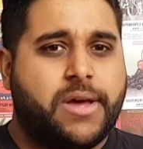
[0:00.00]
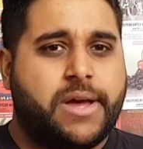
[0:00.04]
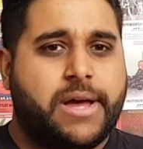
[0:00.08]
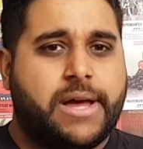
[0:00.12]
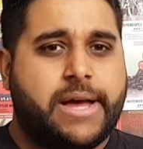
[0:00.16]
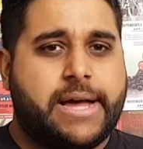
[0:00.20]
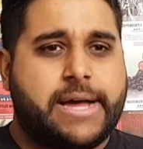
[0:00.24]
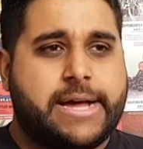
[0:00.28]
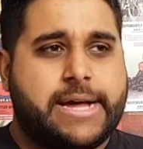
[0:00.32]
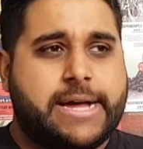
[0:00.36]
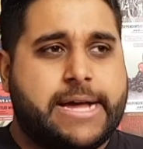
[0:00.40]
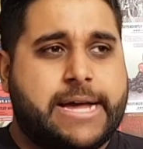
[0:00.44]

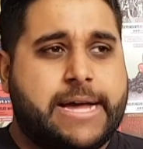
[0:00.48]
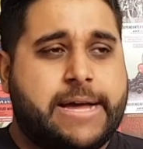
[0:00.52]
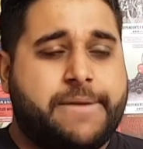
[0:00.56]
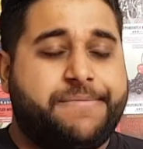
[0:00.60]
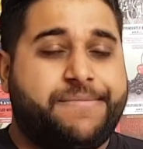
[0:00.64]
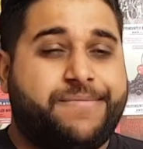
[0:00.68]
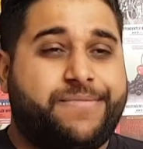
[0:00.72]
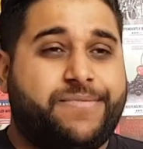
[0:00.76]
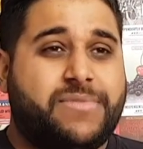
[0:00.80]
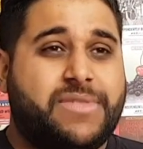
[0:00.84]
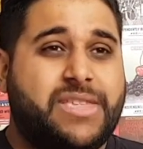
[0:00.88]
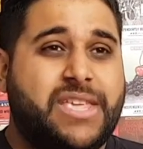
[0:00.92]

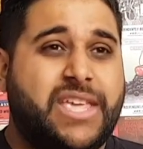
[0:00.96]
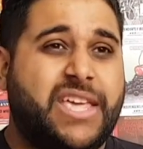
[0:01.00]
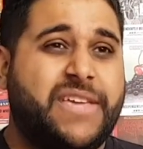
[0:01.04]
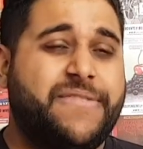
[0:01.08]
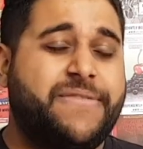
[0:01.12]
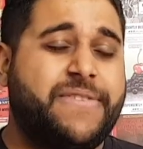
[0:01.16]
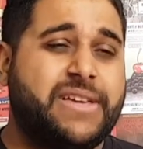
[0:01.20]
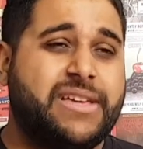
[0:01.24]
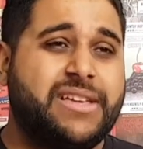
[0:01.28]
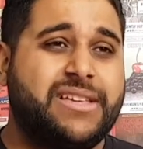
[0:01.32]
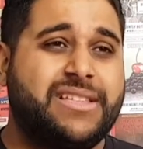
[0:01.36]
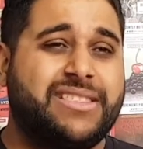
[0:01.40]

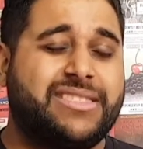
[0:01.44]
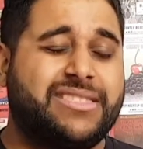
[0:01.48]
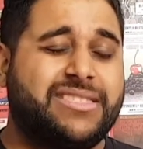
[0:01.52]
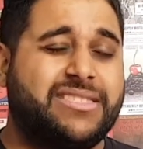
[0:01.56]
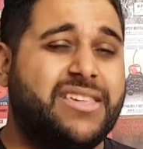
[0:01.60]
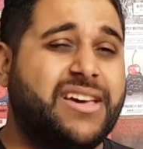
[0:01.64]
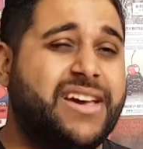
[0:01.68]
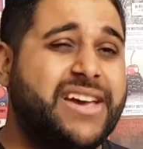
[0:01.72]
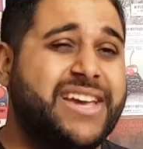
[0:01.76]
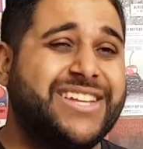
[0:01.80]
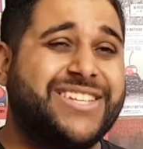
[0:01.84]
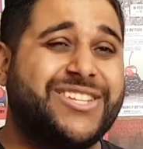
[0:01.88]

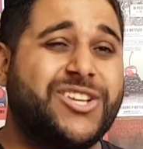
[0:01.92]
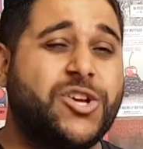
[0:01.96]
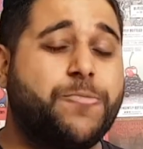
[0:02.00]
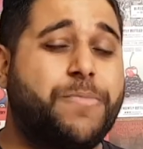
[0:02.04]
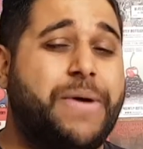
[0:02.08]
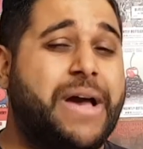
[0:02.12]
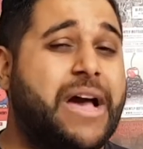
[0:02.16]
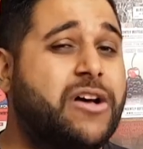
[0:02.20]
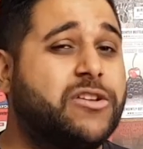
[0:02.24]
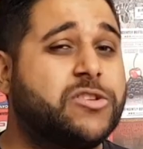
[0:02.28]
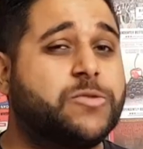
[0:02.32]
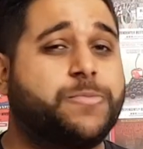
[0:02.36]

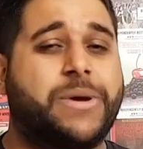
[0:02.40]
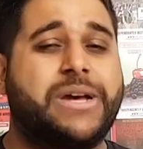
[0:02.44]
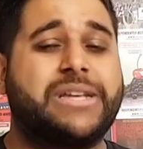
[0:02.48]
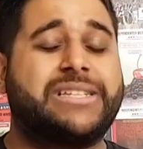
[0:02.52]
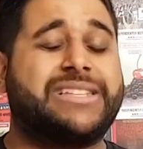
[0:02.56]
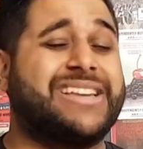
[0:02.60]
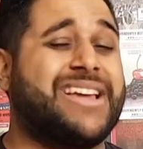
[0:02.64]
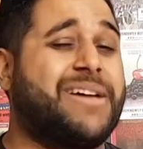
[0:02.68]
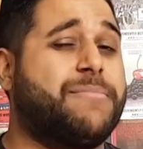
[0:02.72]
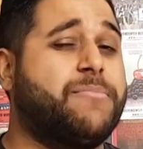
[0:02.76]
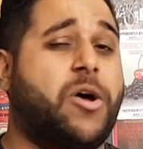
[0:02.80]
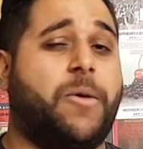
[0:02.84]
£32,
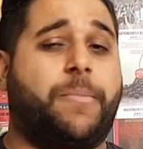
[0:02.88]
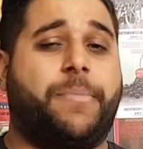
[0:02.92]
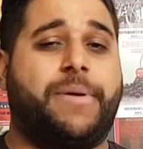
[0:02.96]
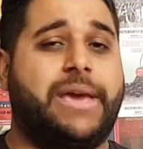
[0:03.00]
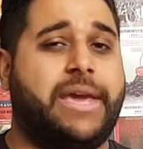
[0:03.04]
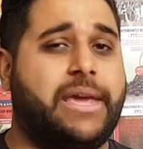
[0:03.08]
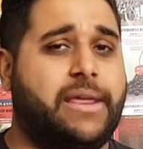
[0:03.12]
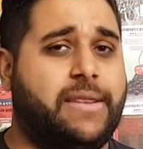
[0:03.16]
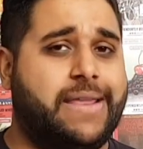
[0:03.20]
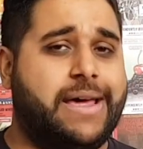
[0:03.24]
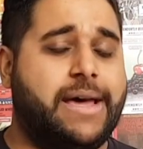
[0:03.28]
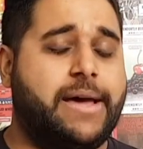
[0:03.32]
personally, I'm not
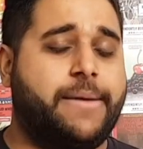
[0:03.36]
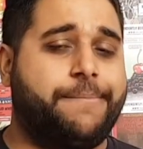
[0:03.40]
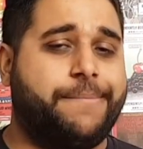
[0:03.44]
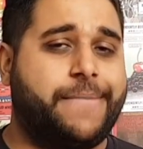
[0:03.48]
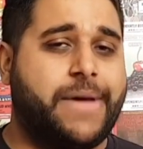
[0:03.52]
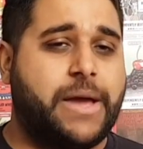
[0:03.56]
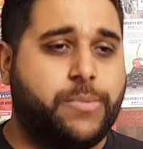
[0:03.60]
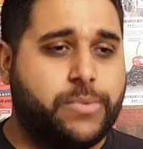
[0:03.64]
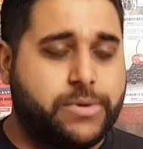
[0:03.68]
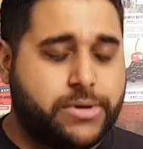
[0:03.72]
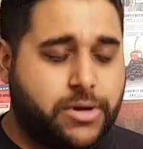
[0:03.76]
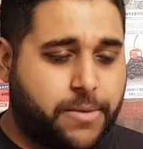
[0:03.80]
paying that.
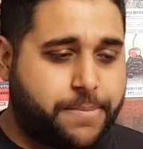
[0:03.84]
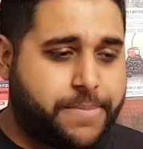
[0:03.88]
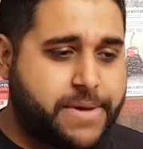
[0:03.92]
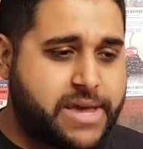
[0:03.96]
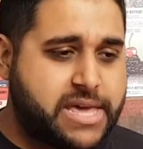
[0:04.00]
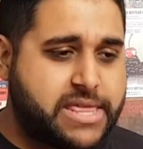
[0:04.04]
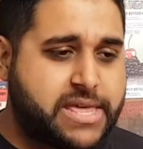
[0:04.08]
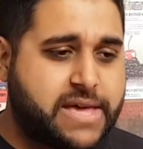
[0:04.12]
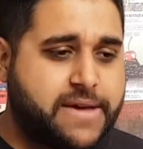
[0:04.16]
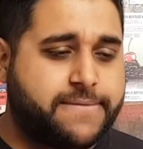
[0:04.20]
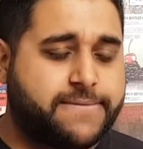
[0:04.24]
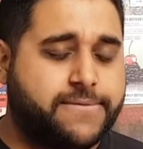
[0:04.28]
I would not
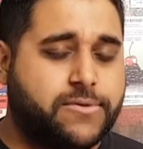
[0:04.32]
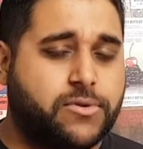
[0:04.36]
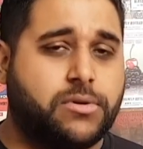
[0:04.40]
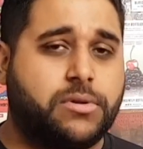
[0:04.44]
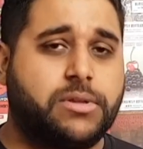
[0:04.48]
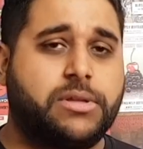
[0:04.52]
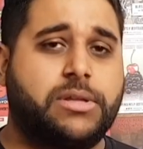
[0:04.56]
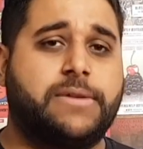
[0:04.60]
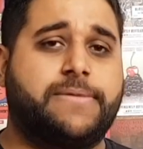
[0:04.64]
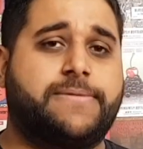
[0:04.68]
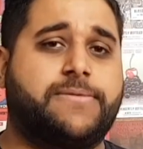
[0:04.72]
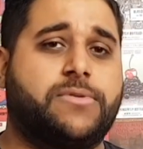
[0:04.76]
pay that for
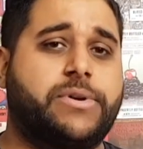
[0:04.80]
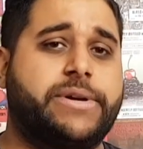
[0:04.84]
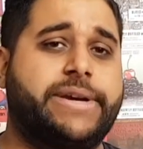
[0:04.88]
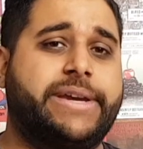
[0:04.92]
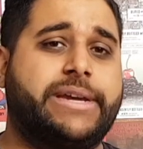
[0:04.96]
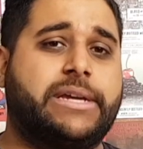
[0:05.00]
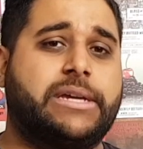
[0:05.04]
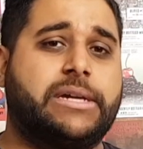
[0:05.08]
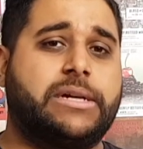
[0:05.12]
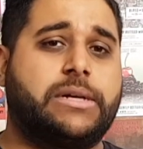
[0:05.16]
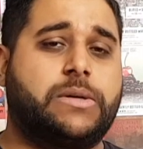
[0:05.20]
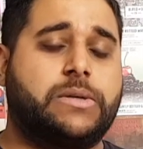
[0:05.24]
the
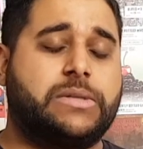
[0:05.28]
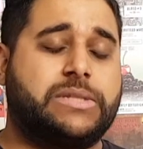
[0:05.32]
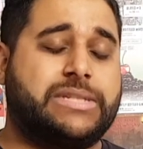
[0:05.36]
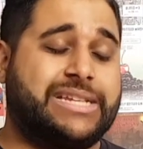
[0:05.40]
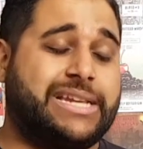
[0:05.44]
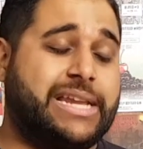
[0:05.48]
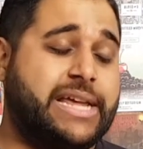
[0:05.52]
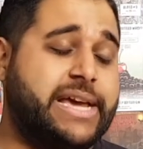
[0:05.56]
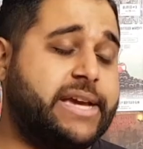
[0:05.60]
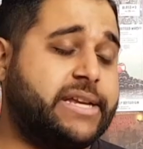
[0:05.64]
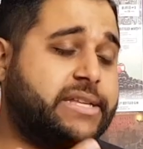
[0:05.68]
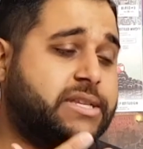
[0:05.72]
Laphroaig
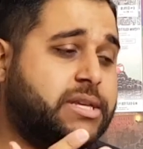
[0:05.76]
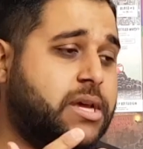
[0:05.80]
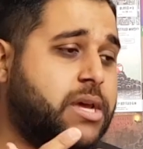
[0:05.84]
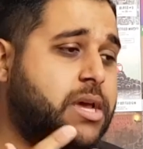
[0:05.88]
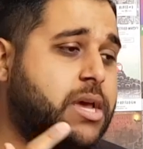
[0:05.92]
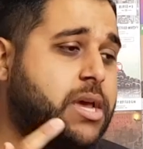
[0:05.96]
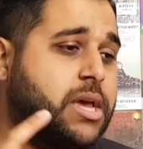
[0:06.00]
Select.